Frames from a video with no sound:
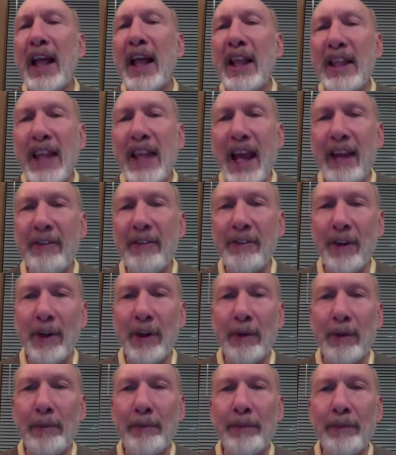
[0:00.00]
thankful.
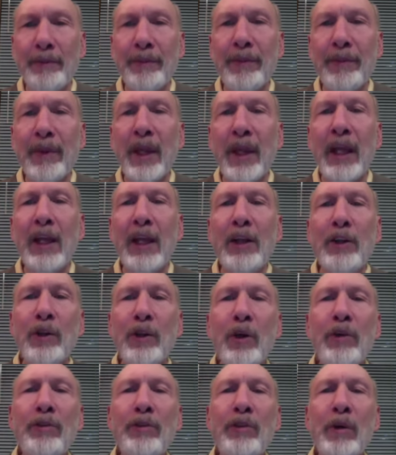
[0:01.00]
Do
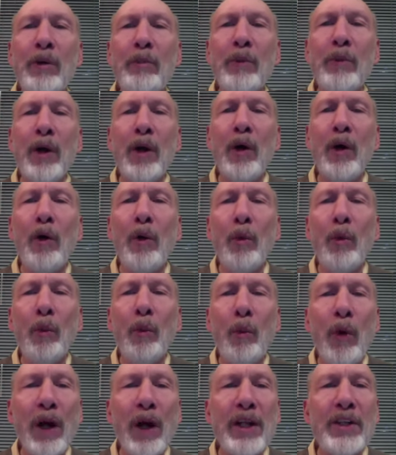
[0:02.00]
it from
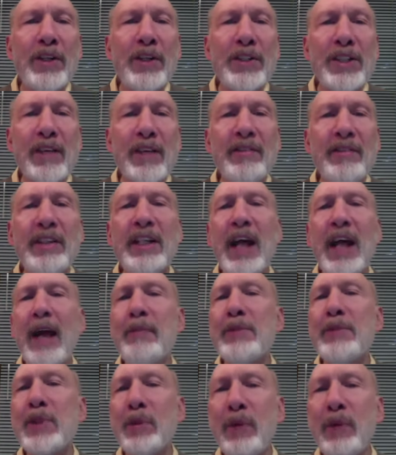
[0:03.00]
1 to 7
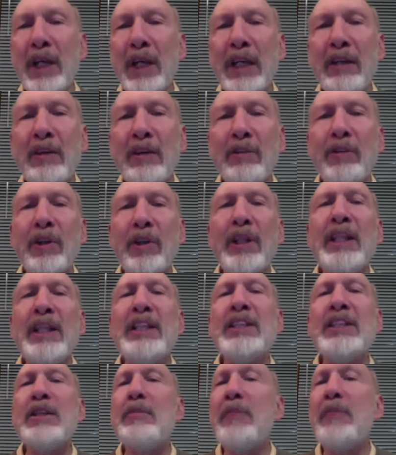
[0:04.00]
times a week for at least
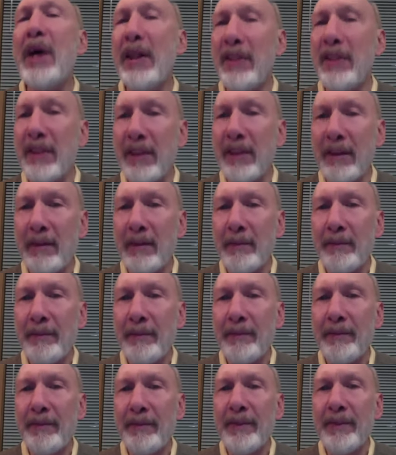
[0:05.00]
a month.
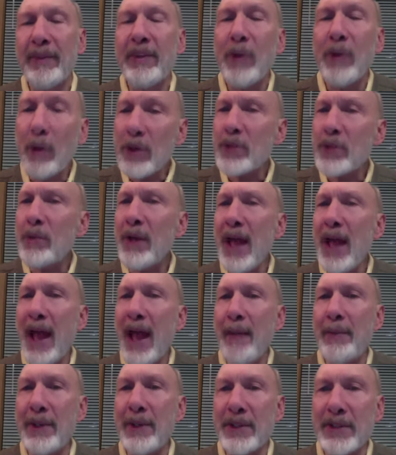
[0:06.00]
Notice what
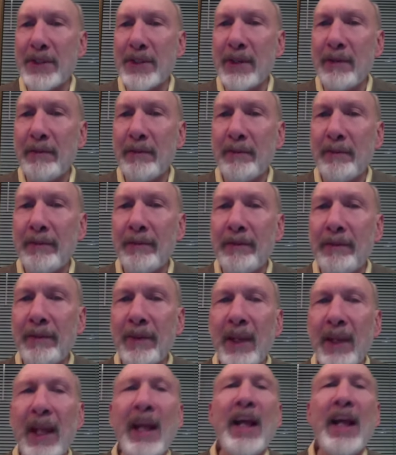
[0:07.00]
happens.
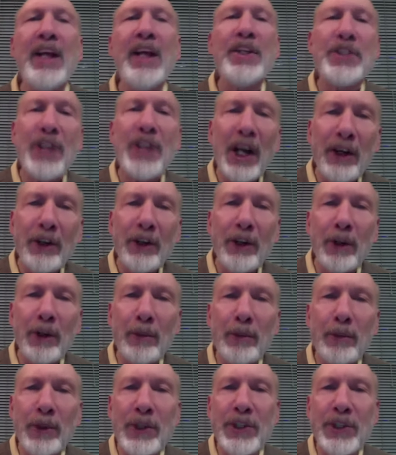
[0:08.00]
Share your
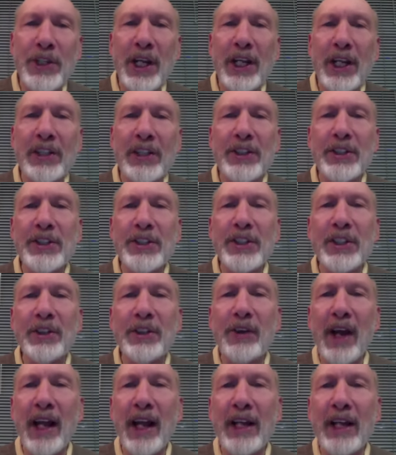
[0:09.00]
appreciations and
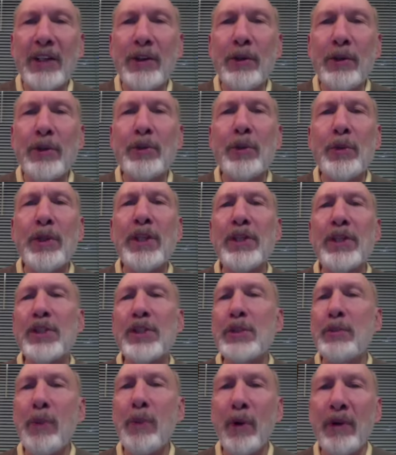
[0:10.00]
gratitudes with a
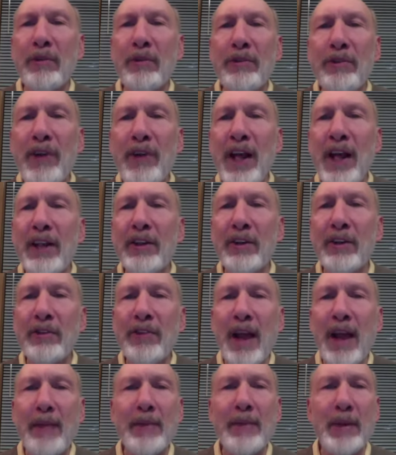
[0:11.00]
supportive friend or
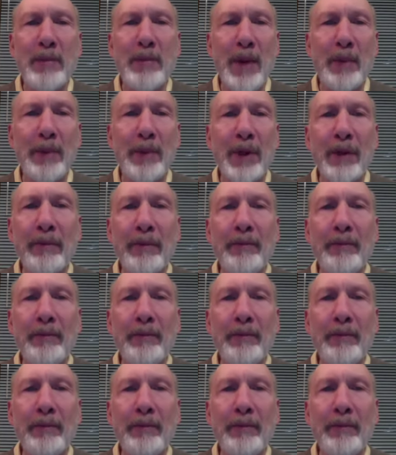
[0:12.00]
family member.